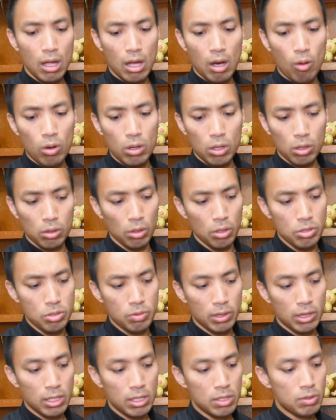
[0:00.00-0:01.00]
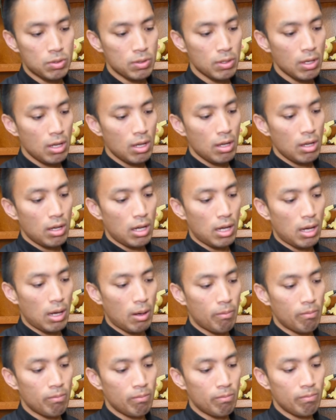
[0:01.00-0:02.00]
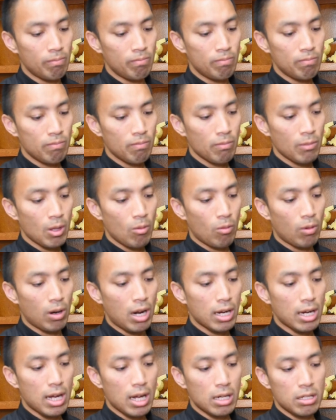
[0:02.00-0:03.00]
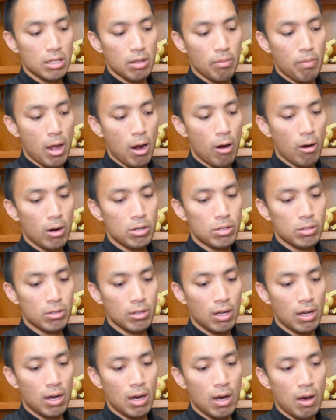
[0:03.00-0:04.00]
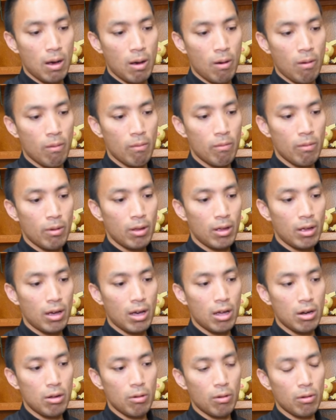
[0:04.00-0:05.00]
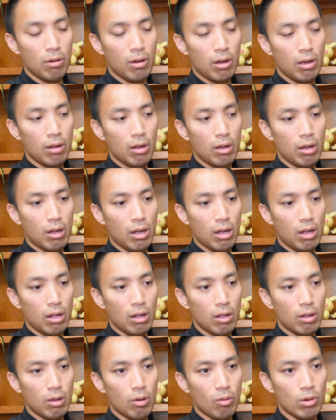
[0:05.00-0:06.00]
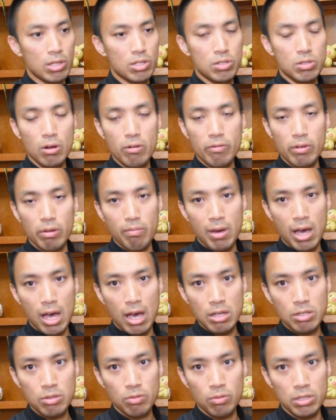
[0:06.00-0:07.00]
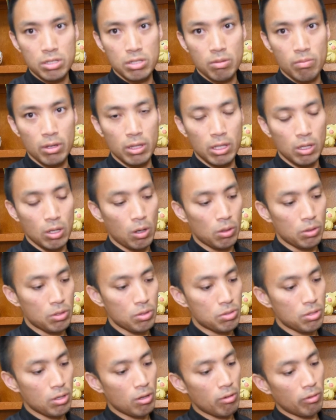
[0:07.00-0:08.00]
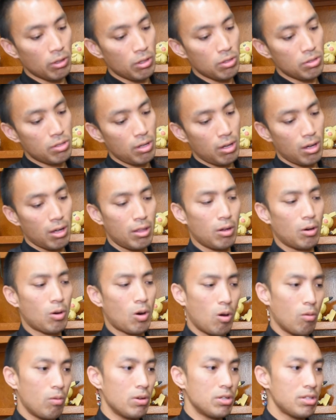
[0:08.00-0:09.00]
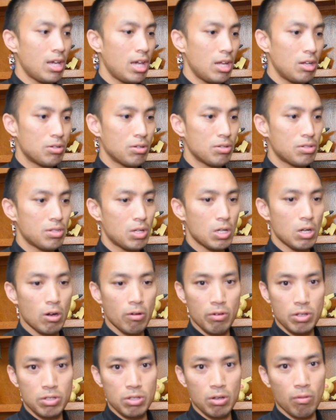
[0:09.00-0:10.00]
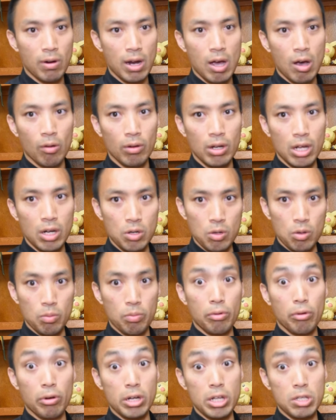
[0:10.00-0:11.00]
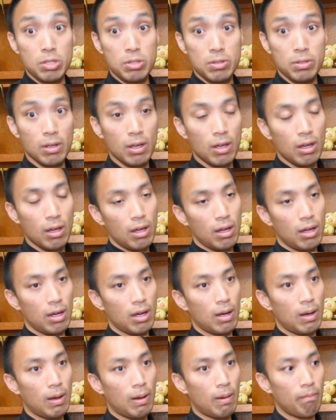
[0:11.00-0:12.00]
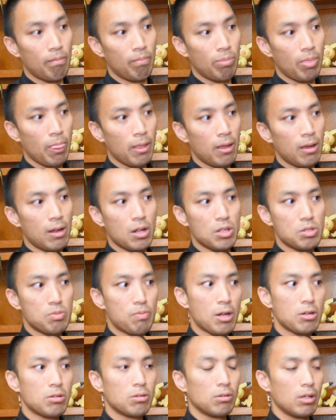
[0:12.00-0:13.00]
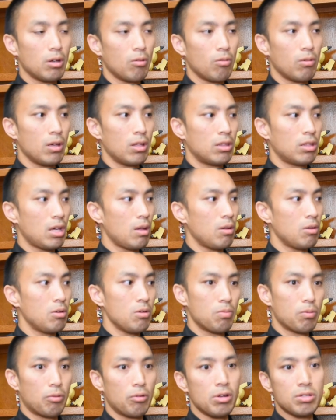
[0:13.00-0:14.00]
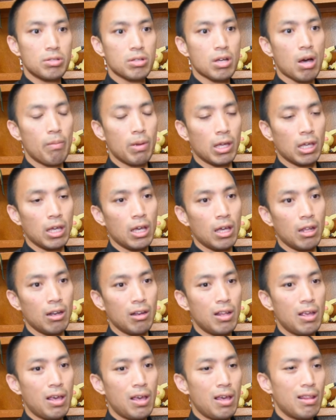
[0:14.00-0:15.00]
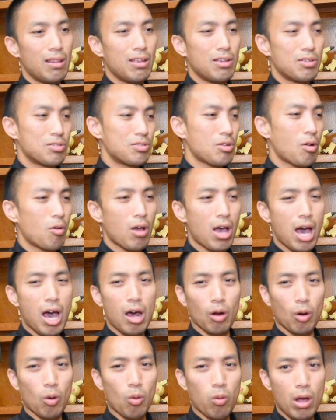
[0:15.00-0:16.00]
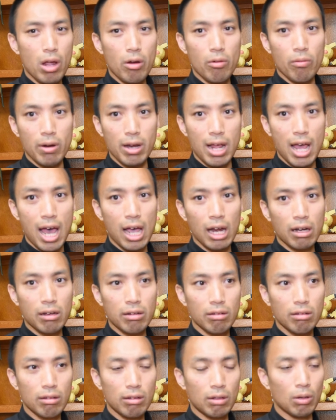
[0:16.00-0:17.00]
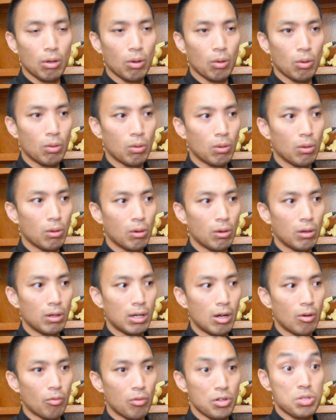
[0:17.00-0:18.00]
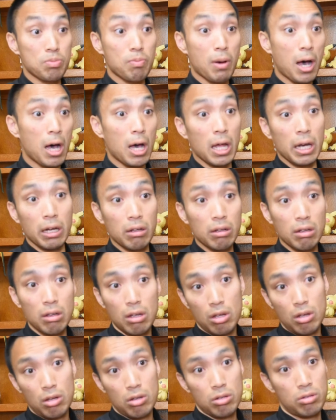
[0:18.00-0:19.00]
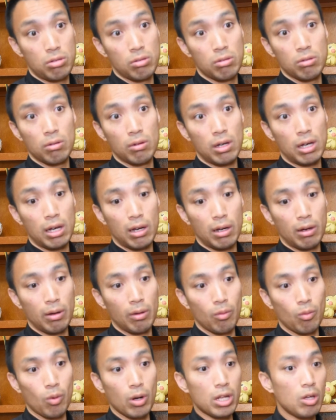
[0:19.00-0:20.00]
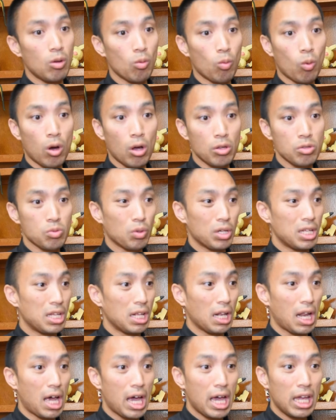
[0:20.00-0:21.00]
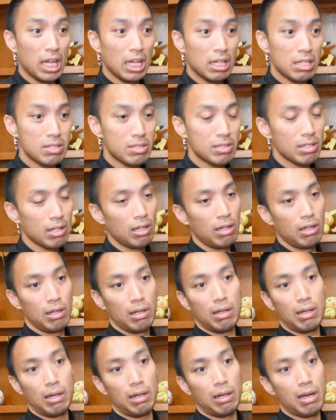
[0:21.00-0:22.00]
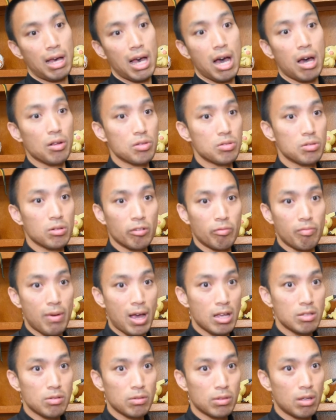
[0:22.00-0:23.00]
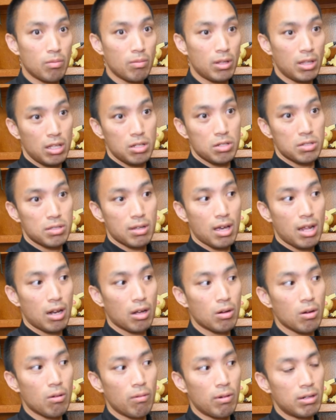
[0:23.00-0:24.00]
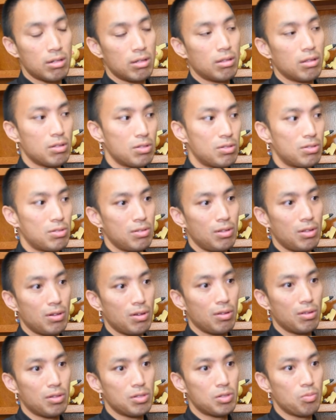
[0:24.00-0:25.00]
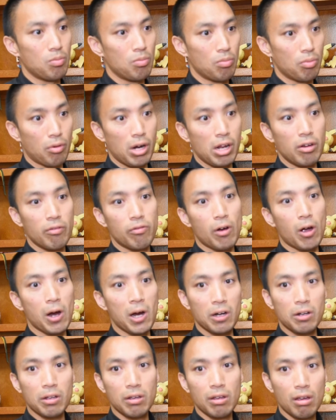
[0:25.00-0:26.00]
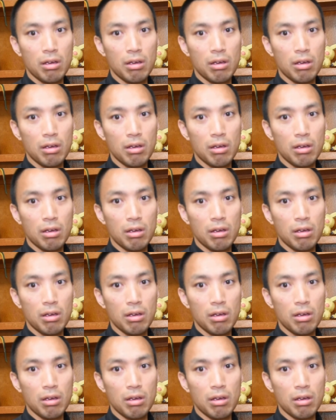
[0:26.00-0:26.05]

want to close with this. When I got to the parish, I know when serving Mass with some of the altar servers, they're always anxious and nervous around a new priest. And especially with a new priest coming in, they just don't know how to quite react or respond to what he wants, what he likes, how to serve Mass with him, and they just kind of go into this, this brain fart.